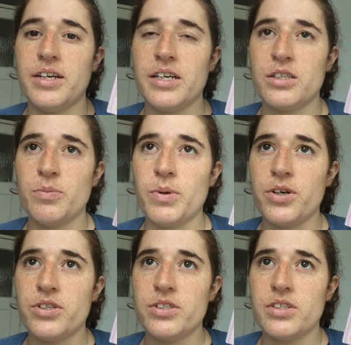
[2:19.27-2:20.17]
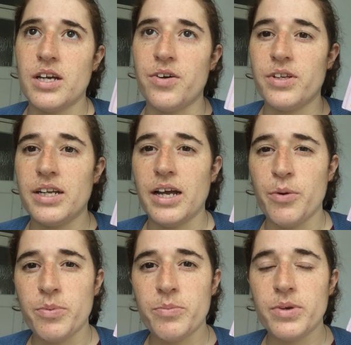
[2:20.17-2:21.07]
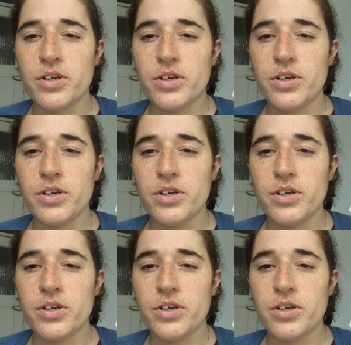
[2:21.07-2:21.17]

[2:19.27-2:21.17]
explores how that happened,